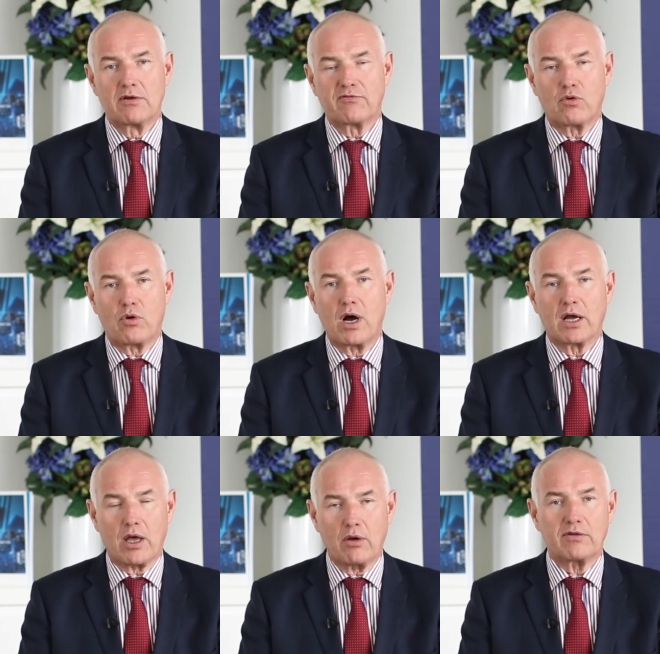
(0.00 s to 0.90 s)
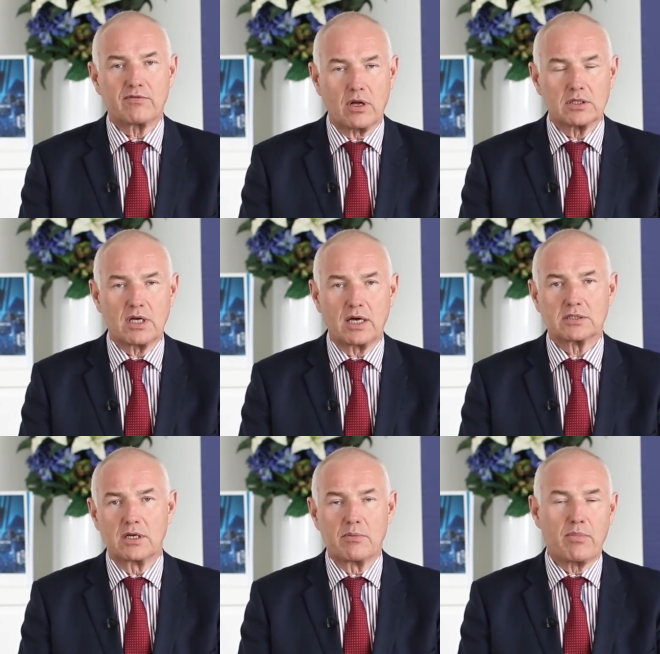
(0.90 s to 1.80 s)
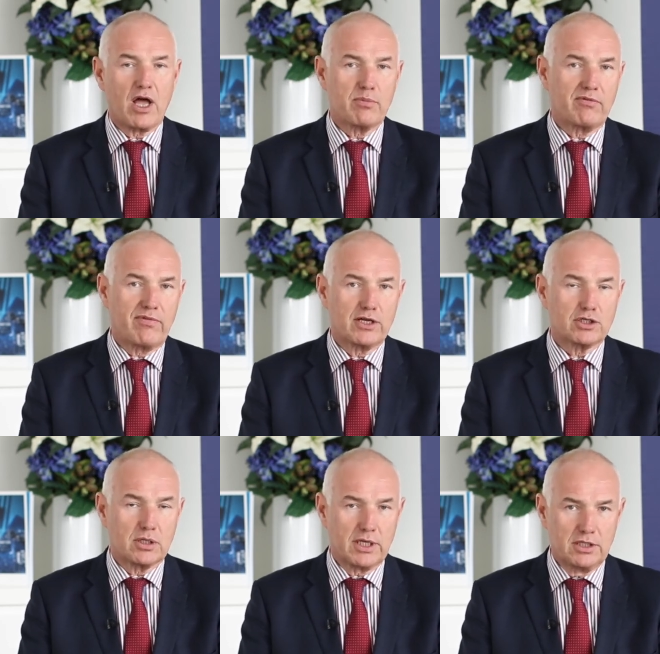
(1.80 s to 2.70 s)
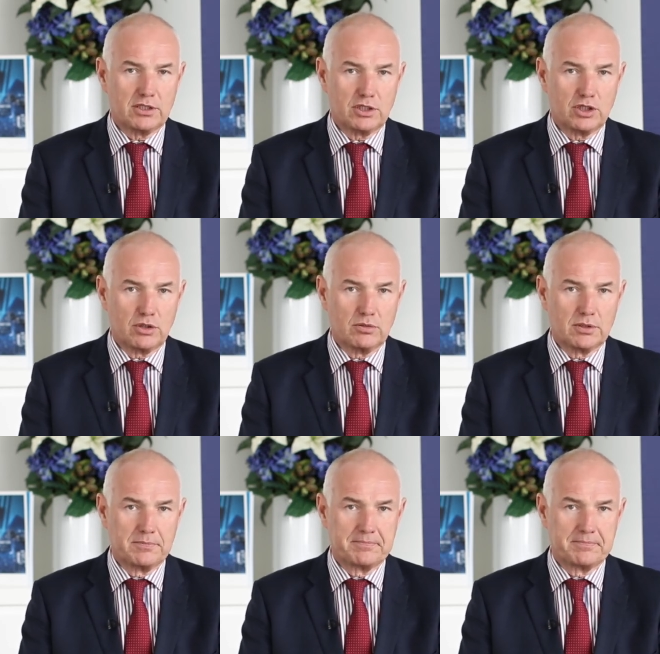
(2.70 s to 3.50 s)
for a code of conduct by a professional institute.